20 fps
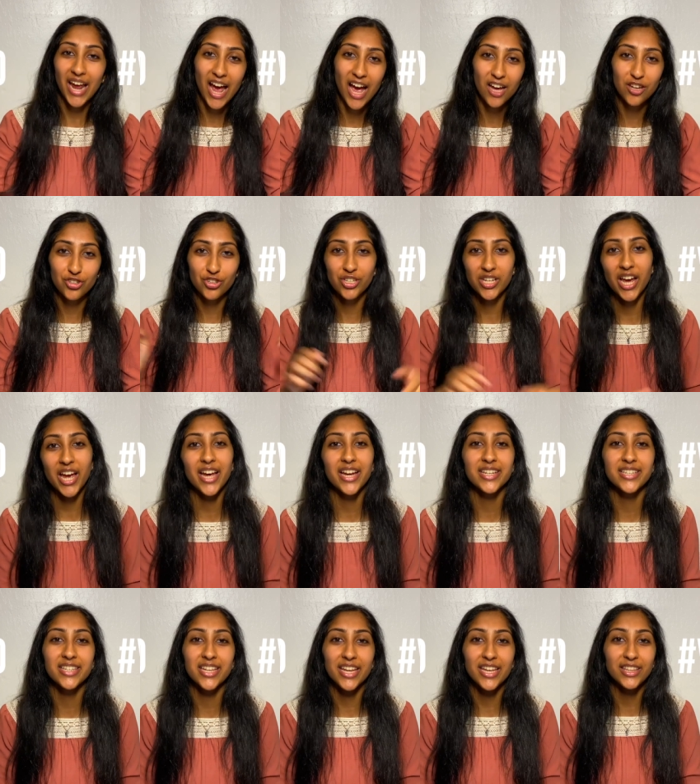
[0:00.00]

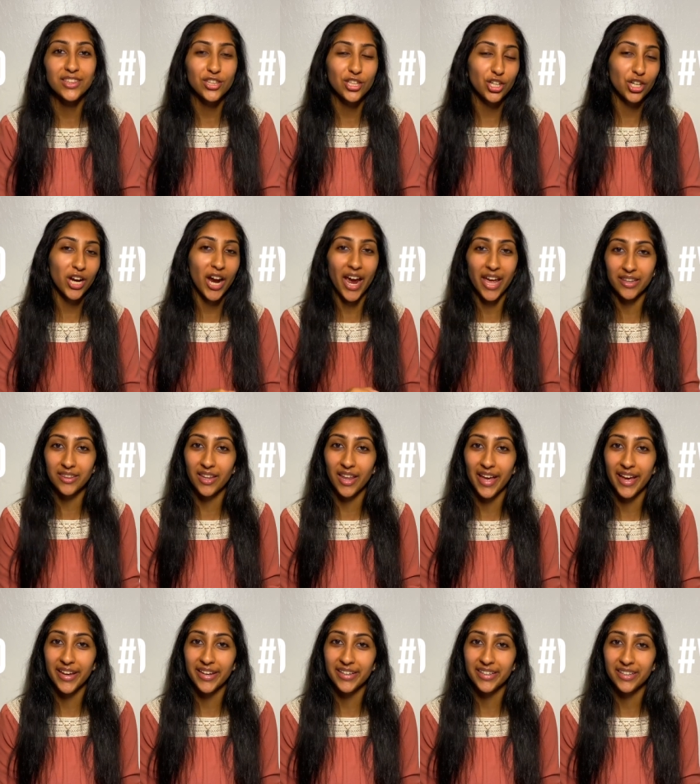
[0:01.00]
hashtags in their
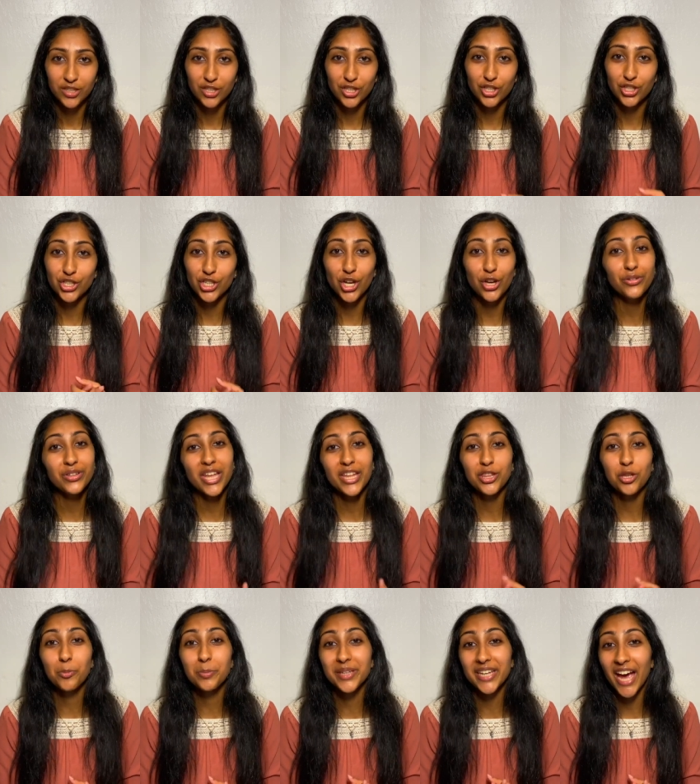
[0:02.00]
headline to show that
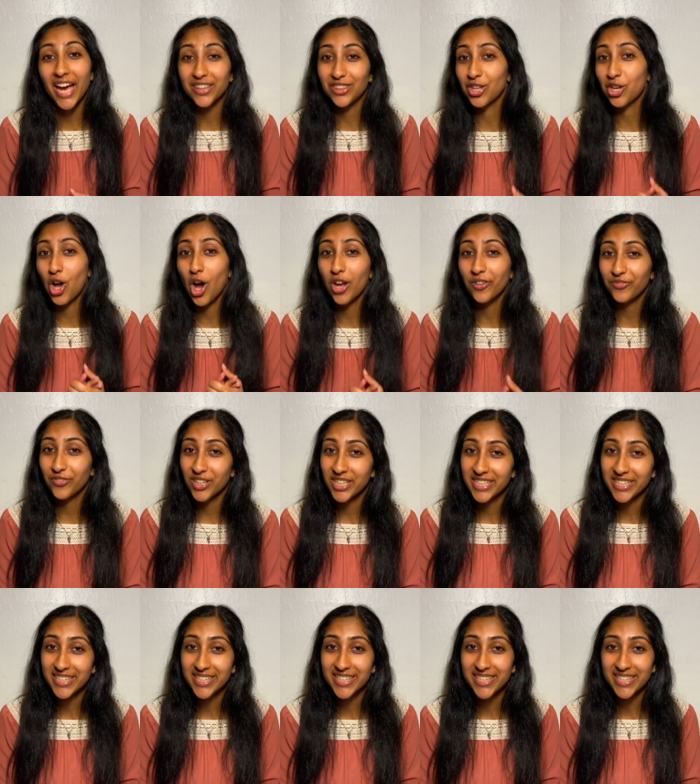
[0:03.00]
they'll be at the
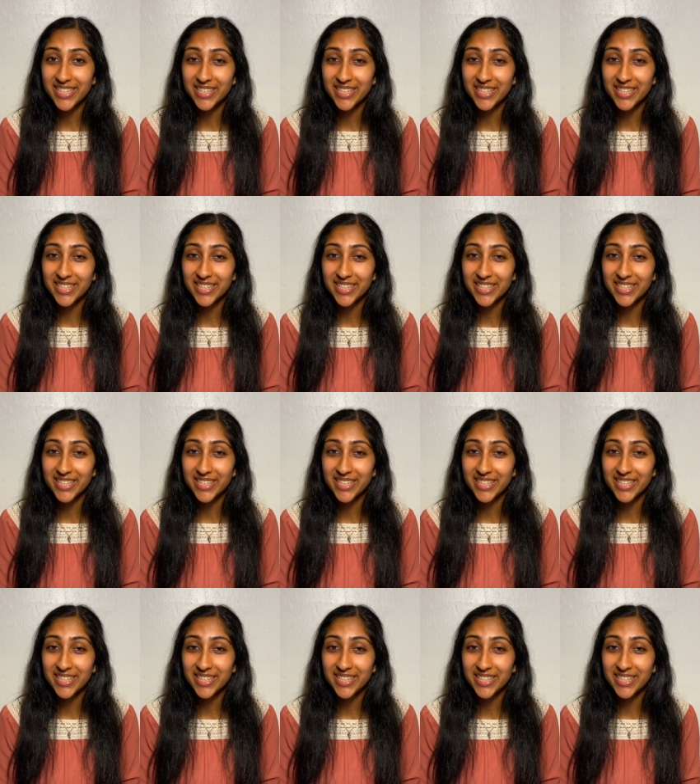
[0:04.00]
conference.